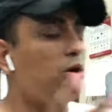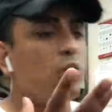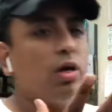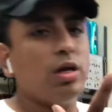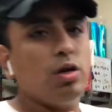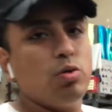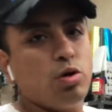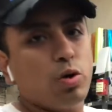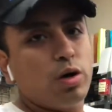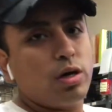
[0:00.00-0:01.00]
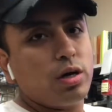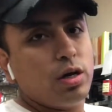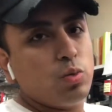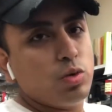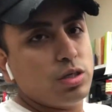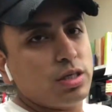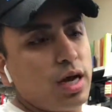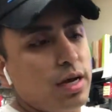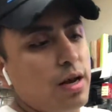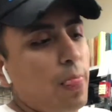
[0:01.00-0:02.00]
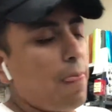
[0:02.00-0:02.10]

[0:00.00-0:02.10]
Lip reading: located in New York, in Woodside.